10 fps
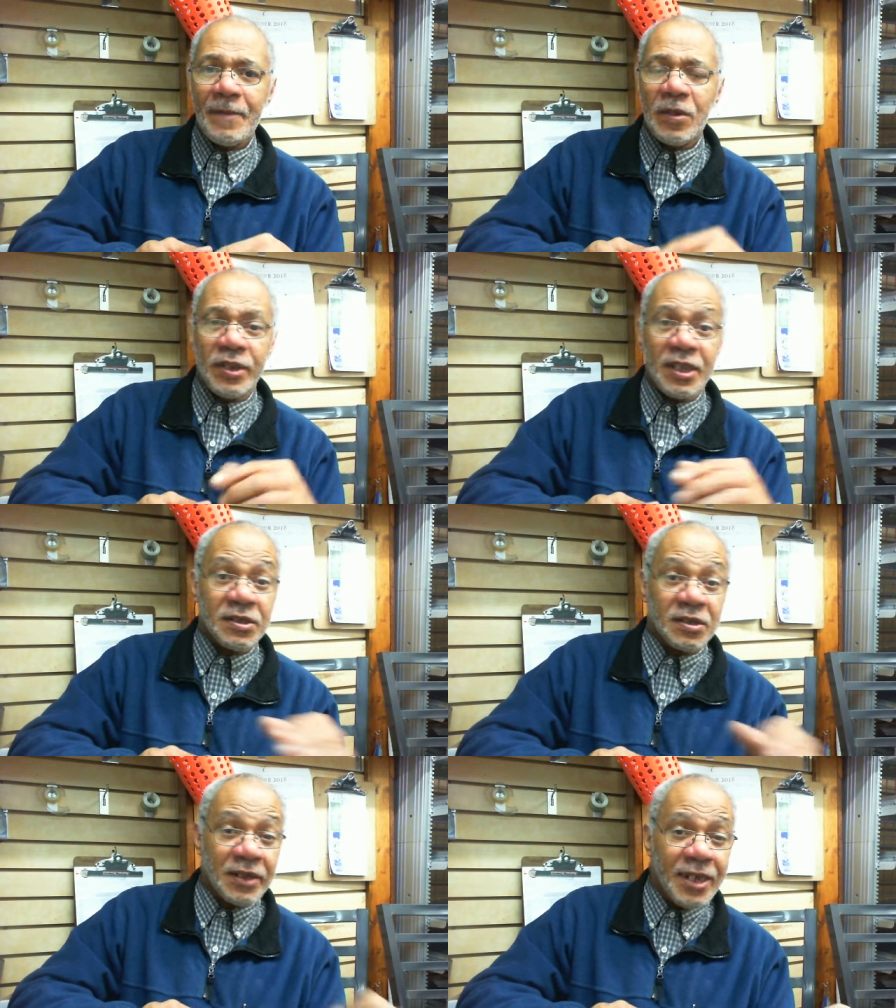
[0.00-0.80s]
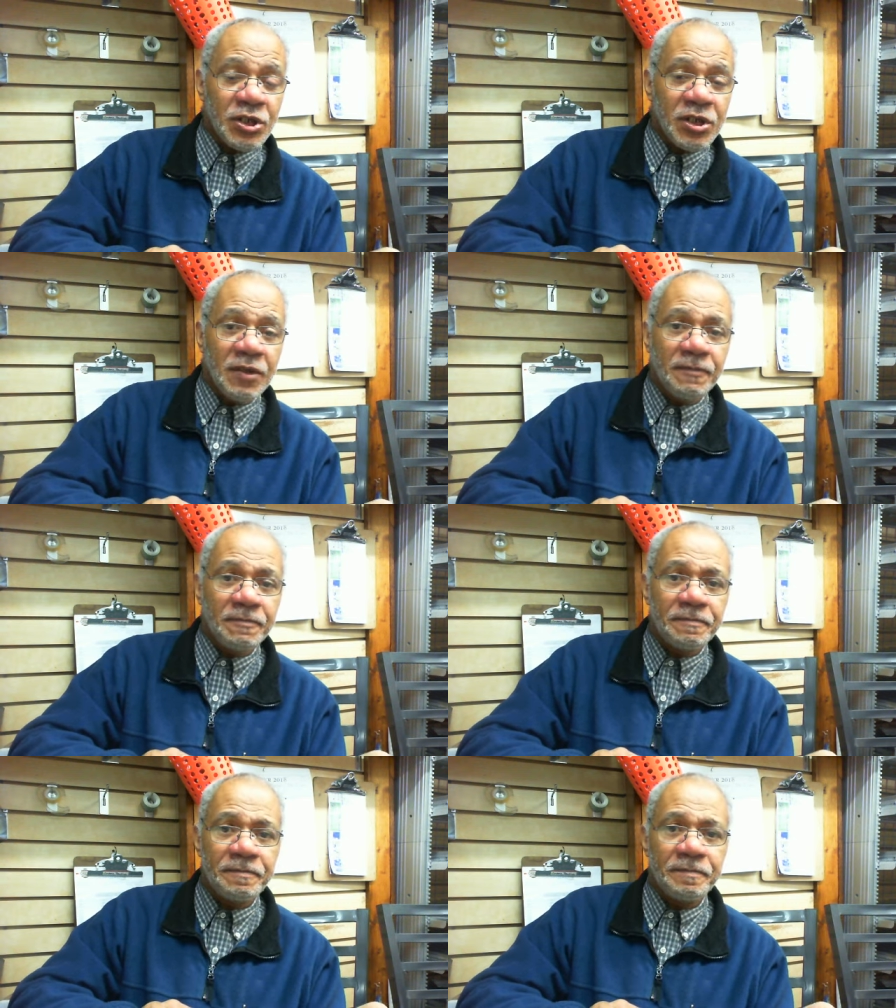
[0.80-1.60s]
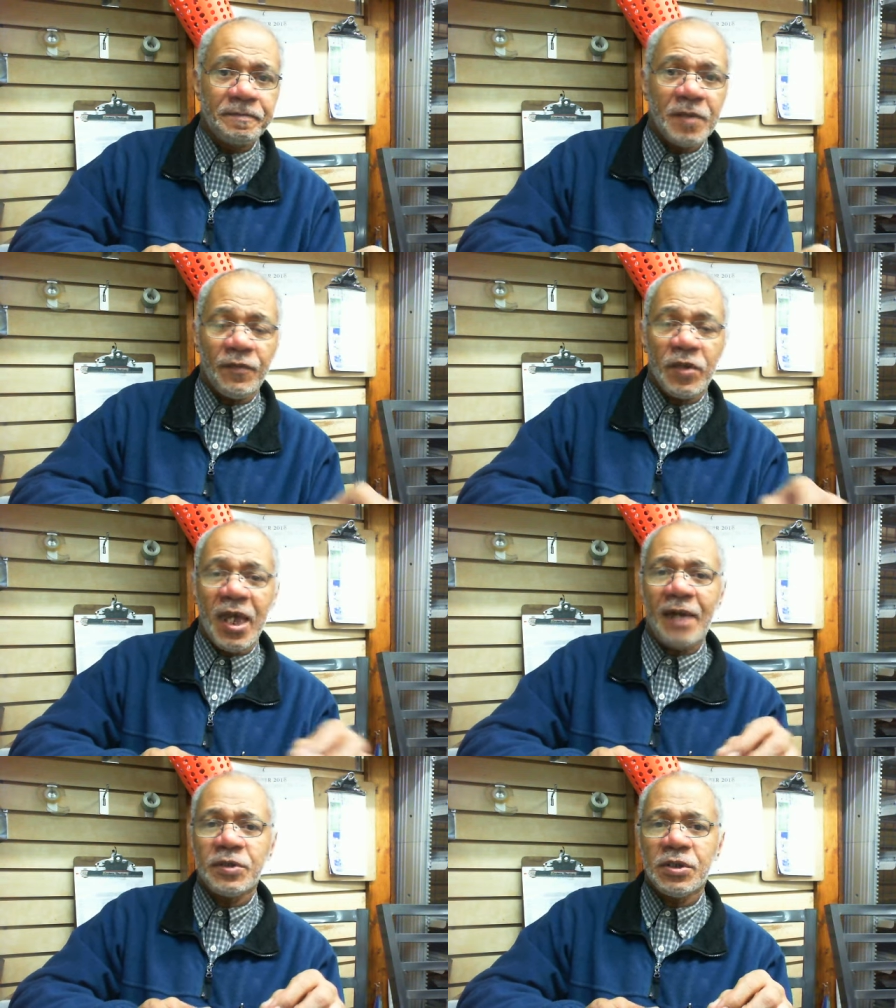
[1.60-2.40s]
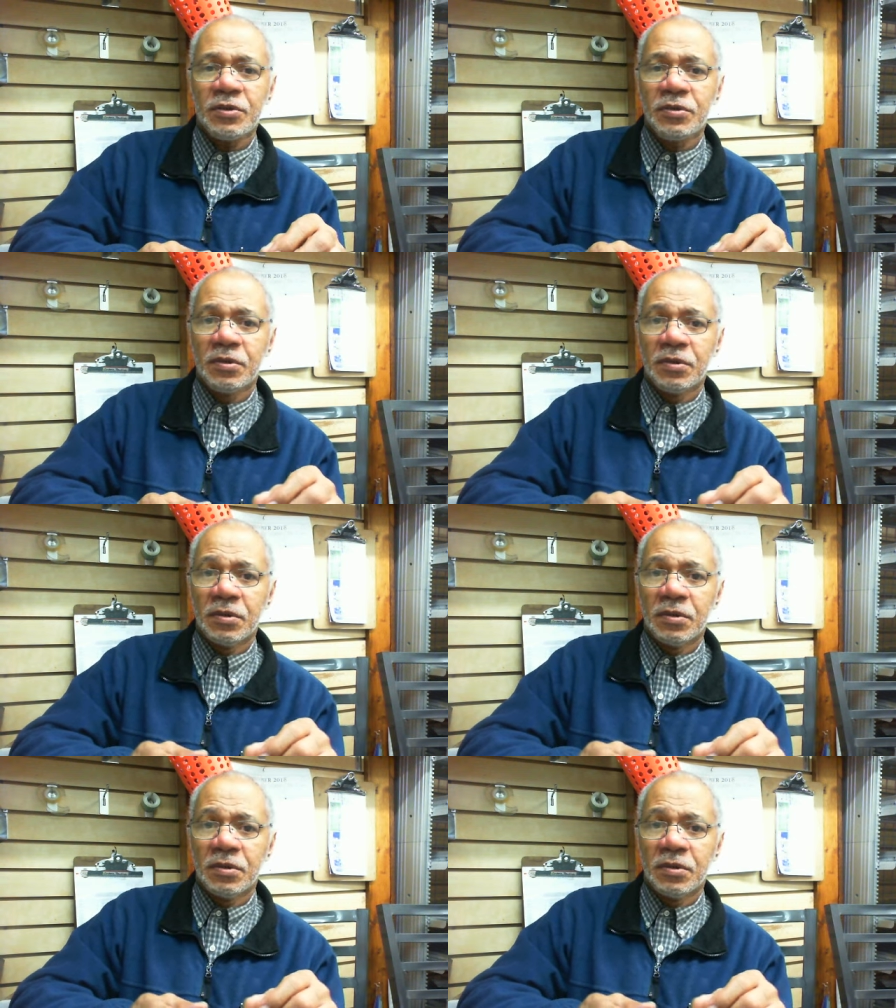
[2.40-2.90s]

with insulation, if you have to,